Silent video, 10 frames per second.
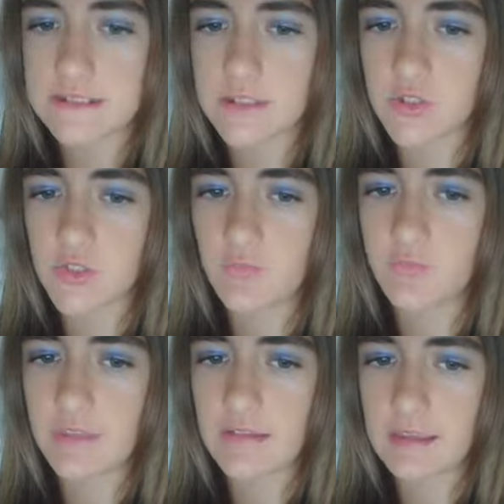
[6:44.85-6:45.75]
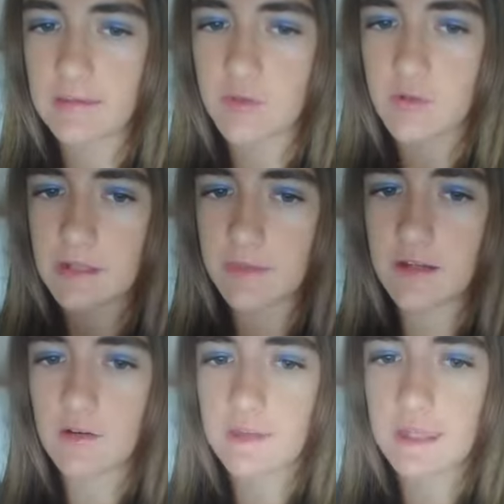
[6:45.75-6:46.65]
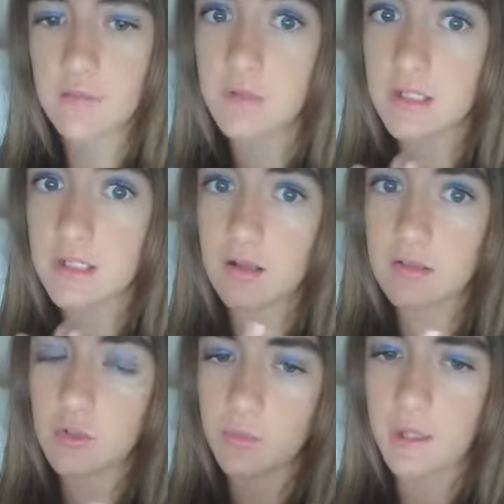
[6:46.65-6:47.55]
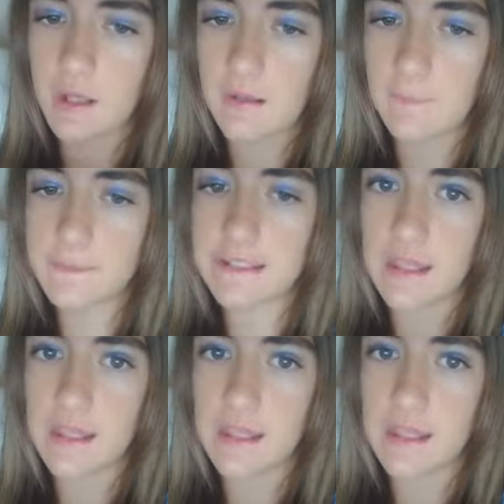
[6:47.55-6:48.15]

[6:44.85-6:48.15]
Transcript: so I'll give you an update on that when October comes,